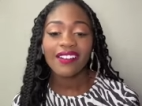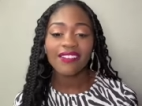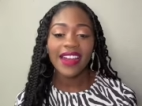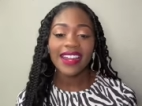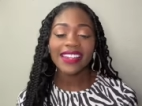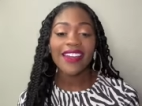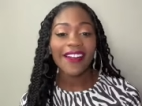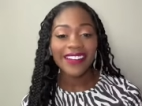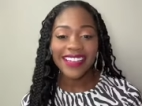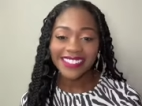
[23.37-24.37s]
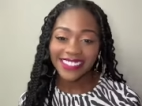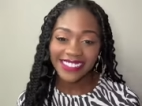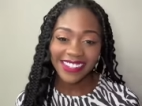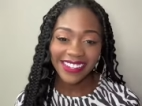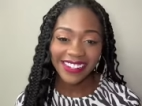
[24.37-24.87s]
Alrighty, our guest
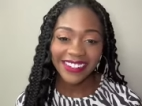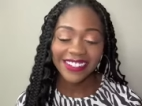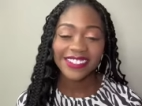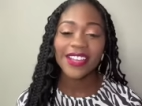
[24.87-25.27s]
is here.